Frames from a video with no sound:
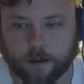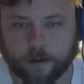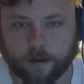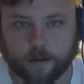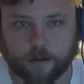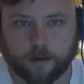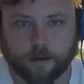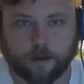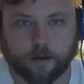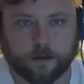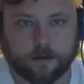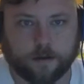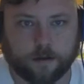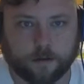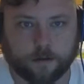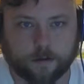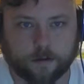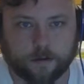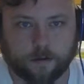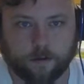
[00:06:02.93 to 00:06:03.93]
Let's do
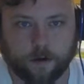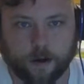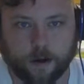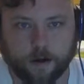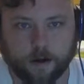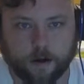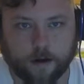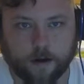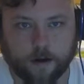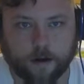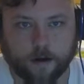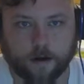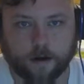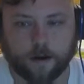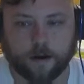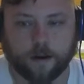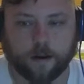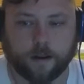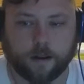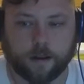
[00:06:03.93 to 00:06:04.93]
this in red.
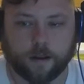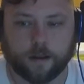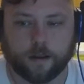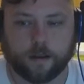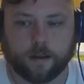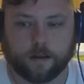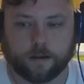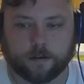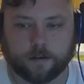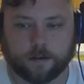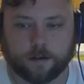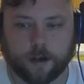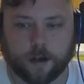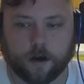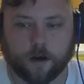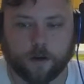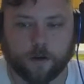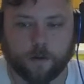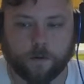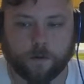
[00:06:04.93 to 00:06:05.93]

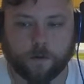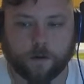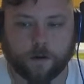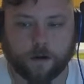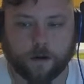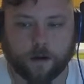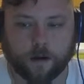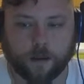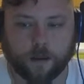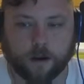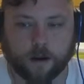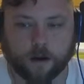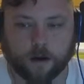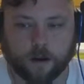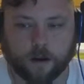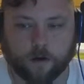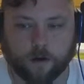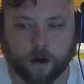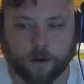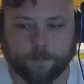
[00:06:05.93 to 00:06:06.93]
So you're going to
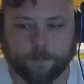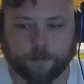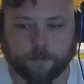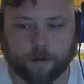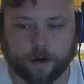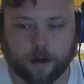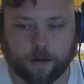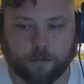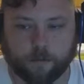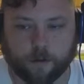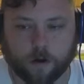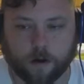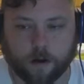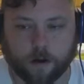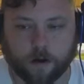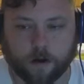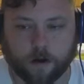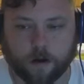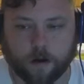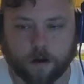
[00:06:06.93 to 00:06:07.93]
go up 3,
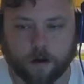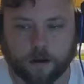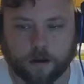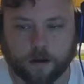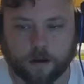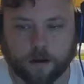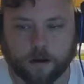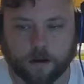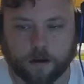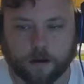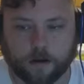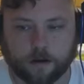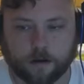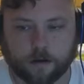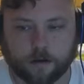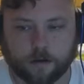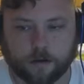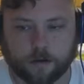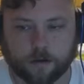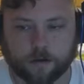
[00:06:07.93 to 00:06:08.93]
1,
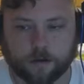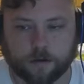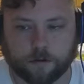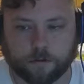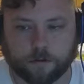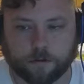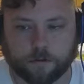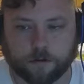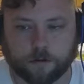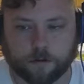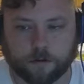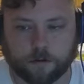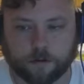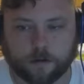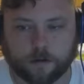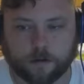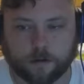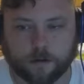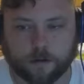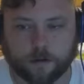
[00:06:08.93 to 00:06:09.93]
2,
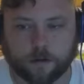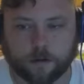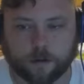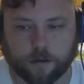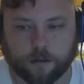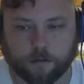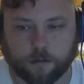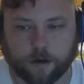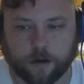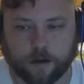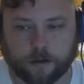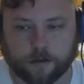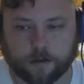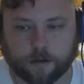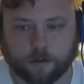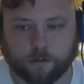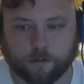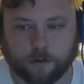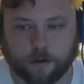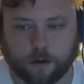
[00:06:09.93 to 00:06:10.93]
3. So
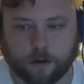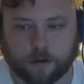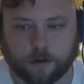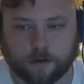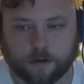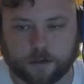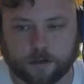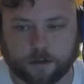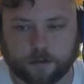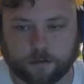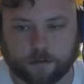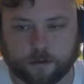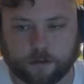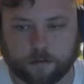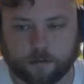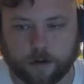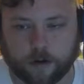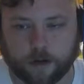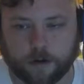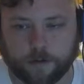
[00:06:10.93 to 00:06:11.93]
1, 2,
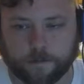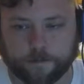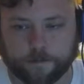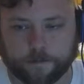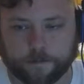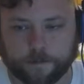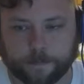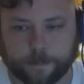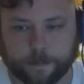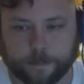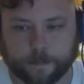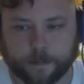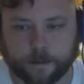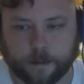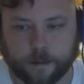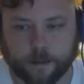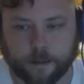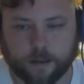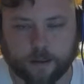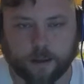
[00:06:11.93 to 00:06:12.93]
3.
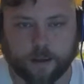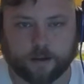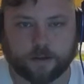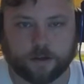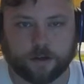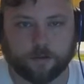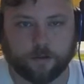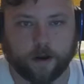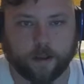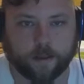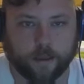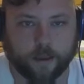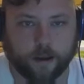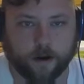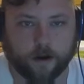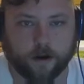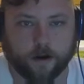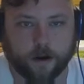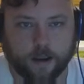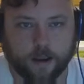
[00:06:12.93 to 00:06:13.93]
That gets you right
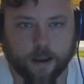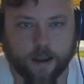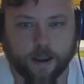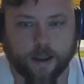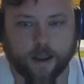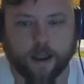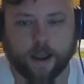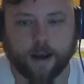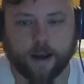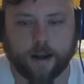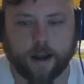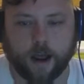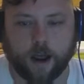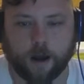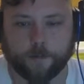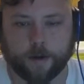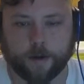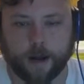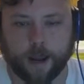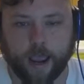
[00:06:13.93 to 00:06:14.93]
there. And now I'm
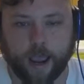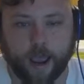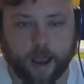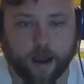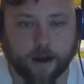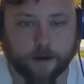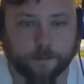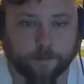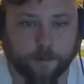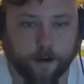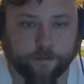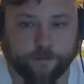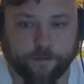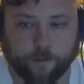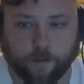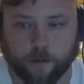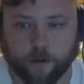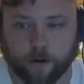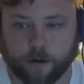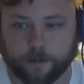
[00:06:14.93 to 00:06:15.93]
going to add my
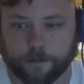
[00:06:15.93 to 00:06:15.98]
4.